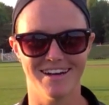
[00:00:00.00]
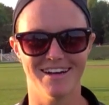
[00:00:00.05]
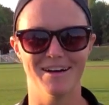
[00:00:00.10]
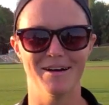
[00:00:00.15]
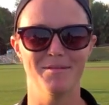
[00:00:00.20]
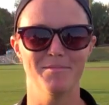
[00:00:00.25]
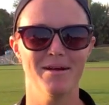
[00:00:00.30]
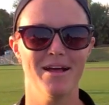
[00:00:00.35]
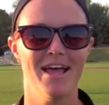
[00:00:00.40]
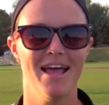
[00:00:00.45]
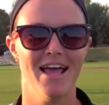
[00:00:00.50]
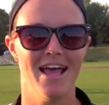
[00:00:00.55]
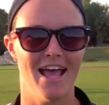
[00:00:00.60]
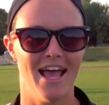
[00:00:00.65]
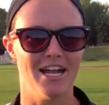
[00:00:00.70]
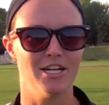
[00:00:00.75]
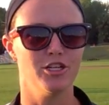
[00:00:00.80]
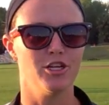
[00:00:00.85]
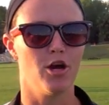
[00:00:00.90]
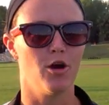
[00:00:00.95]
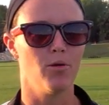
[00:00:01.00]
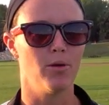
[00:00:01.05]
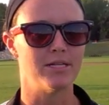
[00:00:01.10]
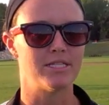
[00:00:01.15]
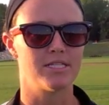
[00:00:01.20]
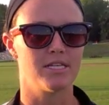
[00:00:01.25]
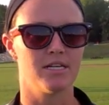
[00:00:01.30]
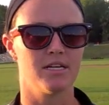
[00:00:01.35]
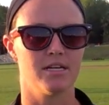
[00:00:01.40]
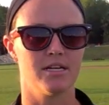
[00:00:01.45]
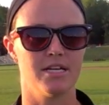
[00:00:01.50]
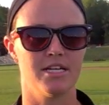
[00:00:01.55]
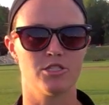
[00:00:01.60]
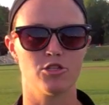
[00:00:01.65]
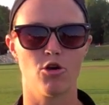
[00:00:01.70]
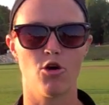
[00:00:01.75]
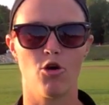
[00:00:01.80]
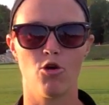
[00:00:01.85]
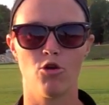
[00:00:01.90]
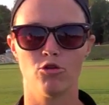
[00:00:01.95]
Um, and, you know, it's a, it's
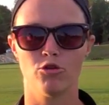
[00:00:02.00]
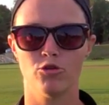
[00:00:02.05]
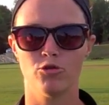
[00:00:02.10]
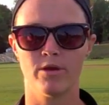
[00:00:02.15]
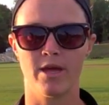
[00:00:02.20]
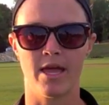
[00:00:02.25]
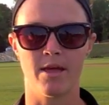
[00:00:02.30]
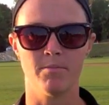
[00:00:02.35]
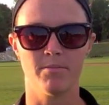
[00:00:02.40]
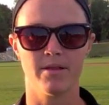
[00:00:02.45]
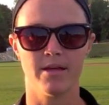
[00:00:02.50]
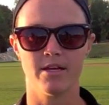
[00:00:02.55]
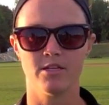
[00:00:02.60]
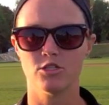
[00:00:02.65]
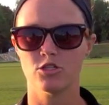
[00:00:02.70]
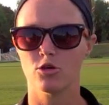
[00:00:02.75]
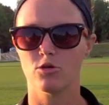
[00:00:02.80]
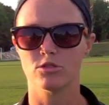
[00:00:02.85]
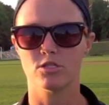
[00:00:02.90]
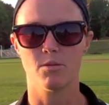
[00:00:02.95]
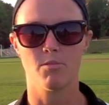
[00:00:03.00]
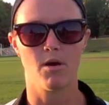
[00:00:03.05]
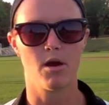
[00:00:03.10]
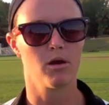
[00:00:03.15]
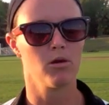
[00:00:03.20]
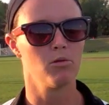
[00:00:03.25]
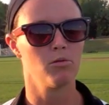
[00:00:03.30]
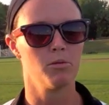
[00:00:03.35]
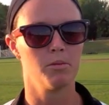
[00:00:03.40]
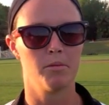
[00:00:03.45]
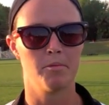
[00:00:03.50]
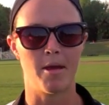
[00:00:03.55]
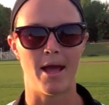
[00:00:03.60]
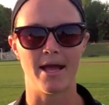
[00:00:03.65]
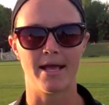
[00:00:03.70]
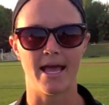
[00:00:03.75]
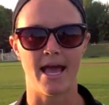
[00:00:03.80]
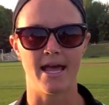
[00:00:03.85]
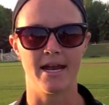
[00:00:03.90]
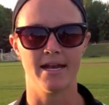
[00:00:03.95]
a whole new game plan, so tomorrow we'll be
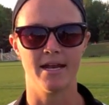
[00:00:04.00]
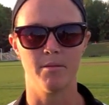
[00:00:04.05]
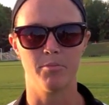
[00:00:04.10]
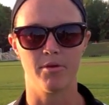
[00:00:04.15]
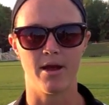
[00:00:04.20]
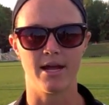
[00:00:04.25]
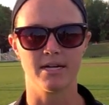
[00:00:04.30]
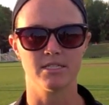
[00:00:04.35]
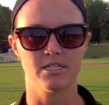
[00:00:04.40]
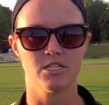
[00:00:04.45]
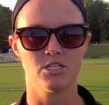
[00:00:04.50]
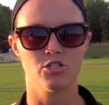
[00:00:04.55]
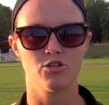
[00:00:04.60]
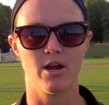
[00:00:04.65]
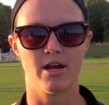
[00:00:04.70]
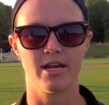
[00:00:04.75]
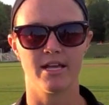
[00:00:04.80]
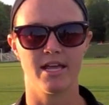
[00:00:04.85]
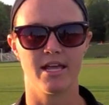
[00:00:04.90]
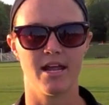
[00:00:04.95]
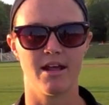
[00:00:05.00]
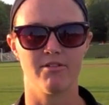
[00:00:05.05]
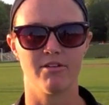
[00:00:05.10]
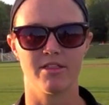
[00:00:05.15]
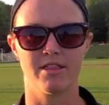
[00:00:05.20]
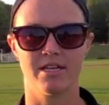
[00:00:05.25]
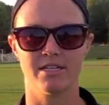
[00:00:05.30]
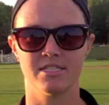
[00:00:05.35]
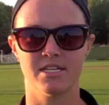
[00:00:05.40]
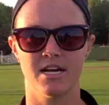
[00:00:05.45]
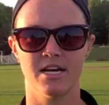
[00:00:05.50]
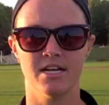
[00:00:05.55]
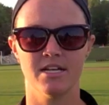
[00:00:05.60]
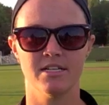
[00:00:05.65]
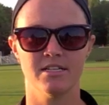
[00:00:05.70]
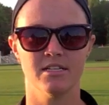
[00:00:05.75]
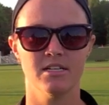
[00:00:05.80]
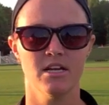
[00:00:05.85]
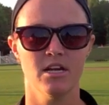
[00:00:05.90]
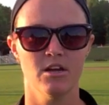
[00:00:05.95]
back at it at practice, trying to get everything done
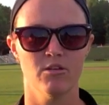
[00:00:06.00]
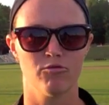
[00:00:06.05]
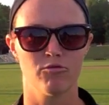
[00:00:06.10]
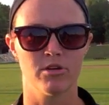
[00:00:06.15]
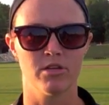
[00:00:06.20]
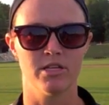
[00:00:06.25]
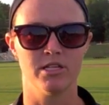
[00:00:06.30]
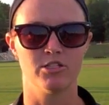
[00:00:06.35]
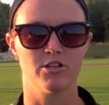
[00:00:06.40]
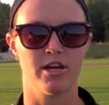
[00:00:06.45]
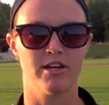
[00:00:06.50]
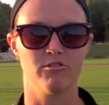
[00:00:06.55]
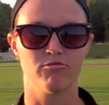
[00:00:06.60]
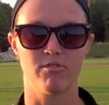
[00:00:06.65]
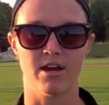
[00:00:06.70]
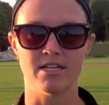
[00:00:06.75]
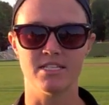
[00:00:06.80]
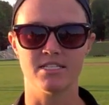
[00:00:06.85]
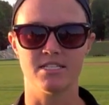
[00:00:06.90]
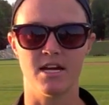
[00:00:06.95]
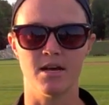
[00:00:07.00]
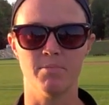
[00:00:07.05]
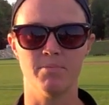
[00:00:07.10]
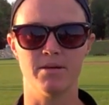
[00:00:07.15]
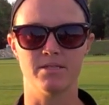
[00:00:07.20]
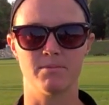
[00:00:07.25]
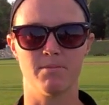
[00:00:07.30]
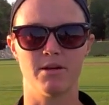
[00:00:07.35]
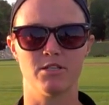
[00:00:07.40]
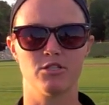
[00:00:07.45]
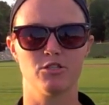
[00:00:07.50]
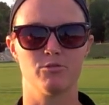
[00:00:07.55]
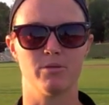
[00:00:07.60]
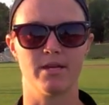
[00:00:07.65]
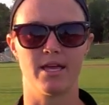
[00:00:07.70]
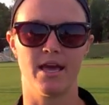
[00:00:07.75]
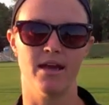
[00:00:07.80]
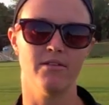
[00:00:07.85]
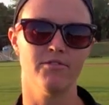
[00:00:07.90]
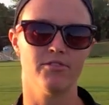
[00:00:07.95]
and really trying to rest up as much as we
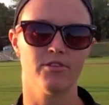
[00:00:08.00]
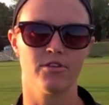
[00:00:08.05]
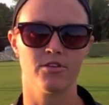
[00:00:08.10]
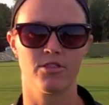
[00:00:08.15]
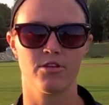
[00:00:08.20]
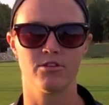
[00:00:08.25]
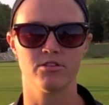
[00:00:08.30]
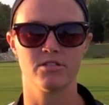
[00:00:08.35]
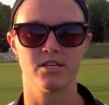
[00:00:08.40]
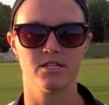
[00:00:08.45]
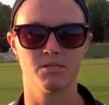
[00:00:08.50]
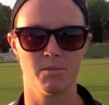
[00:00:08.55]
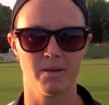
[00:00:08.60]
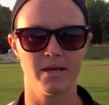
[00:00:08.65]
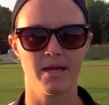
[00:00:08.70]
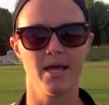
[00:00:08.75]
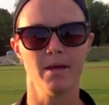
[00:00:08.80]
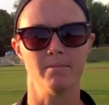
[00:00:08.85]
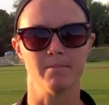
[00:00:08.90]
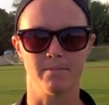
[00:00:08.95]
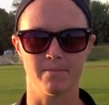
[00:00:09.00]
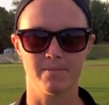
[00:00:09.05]
can for Thursday's big game.